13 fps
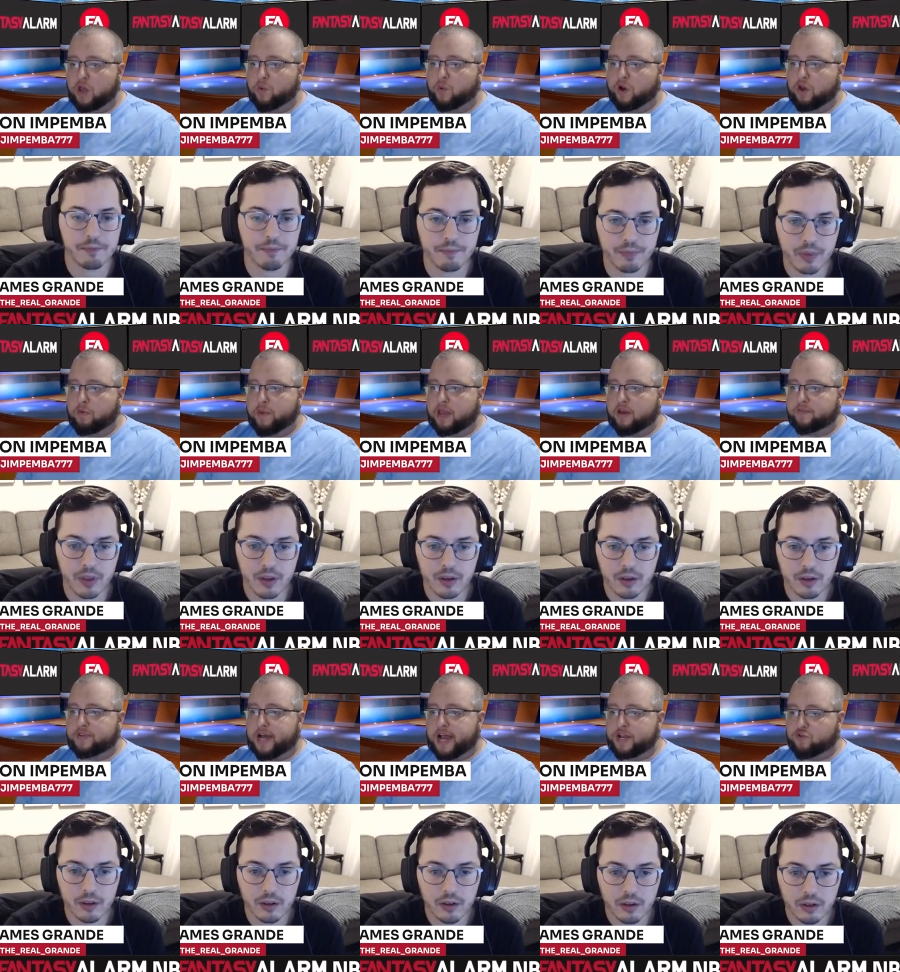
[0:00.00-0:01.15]
Speaker 1: What do you make of
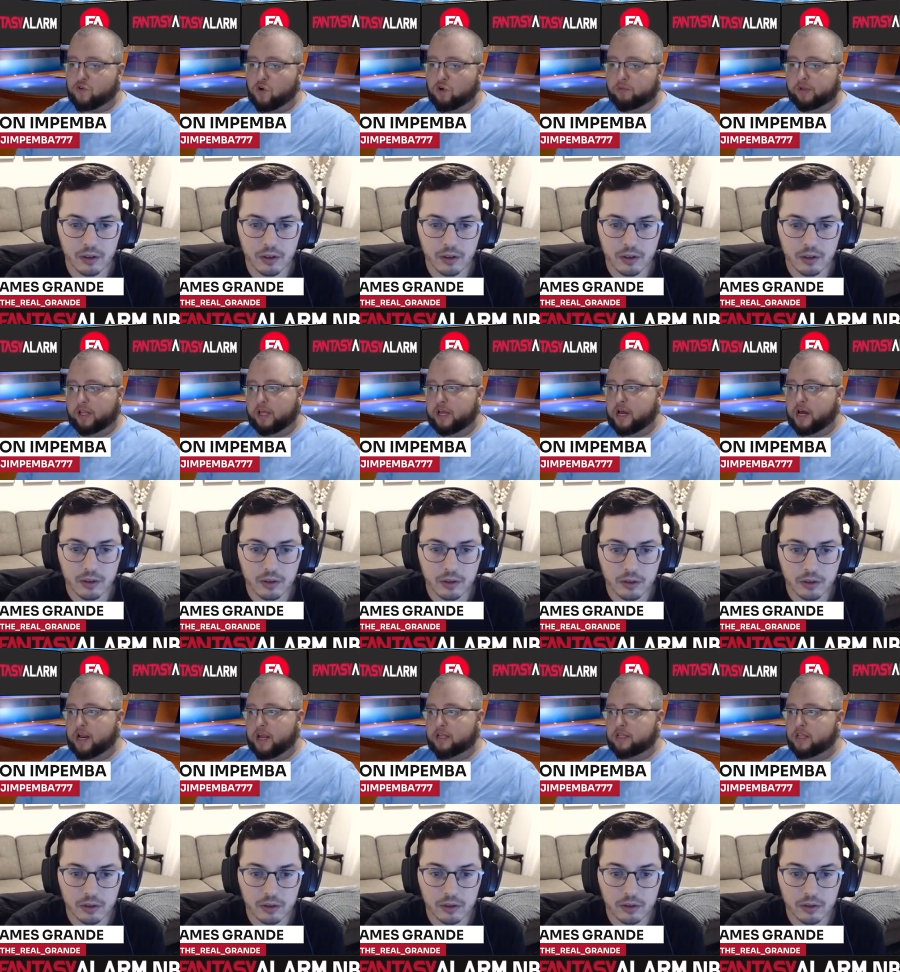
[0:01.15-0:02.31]
Ty Jerome lately cutting
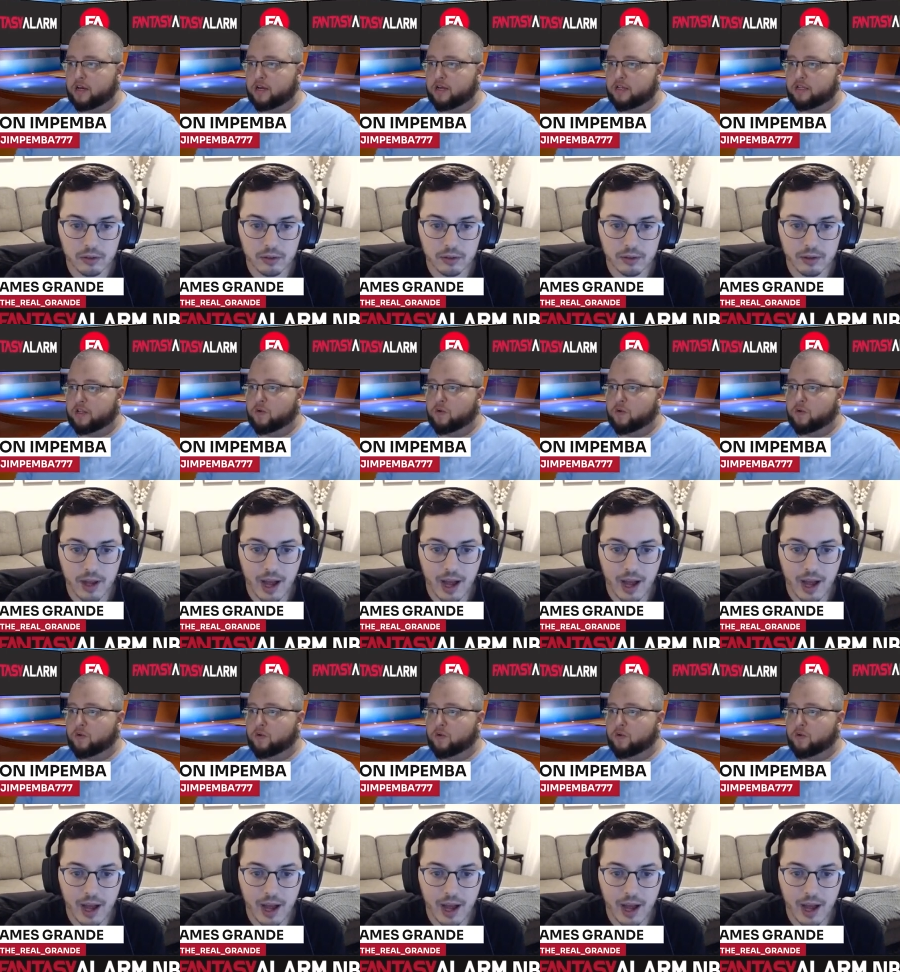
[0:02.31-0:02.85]
into the into the